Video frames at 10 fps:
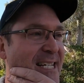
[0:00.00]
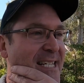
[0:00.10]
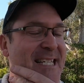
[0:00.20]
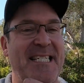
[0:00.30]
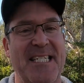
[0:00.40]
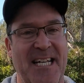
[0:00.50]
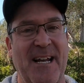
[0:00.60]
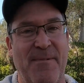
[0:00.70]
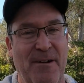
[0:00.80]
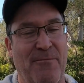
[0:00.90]
This is going to
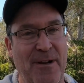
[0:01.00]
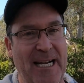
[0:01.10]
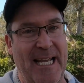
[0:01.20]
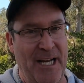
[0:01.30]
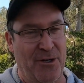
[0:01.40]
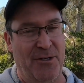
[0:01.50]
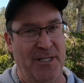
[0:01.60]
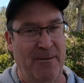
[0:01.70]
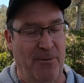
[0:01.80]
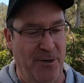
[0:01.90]
be a really
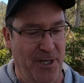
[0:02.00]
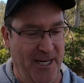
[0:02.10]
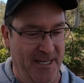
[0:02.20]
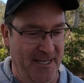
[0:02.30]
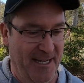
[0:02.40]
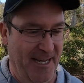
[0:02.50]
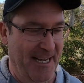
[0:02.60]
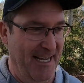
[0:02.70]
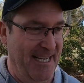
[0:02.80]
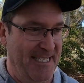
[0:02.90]
interesting project.
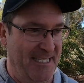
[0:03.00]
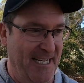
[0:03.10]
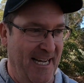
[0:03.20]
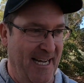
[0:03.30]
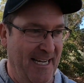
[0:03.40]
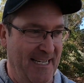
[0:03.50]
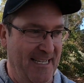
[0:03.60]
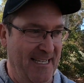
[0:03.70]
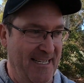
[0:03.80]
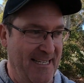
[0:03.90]
It's. Do
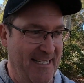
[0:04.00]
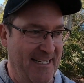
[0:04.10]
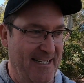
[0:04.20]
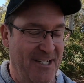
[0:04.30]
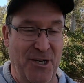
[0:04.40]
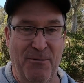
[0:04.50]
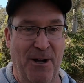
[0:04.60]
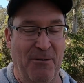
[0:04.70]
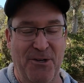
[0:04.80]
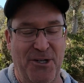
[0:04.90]
you know what?
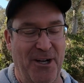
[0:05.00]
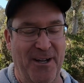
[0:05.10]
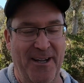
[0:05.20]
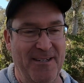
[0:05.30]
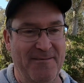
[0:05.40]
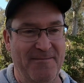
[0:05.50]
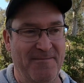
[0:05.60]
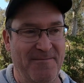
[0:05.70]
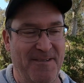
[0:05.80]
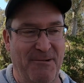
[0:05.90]
I'll just show you.
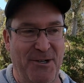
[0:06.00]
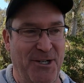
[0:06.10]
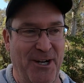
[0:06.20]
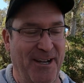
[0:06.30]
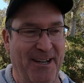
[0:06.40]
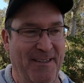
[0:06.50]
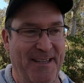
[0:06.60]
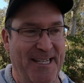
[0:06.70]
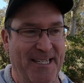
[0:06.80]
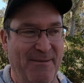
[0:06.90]
I think
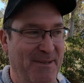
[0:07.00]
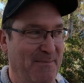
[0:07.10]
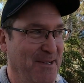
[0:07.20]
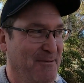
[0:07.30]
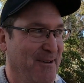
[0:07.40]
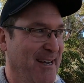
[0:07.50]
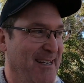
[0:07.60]
that's going to be the best way.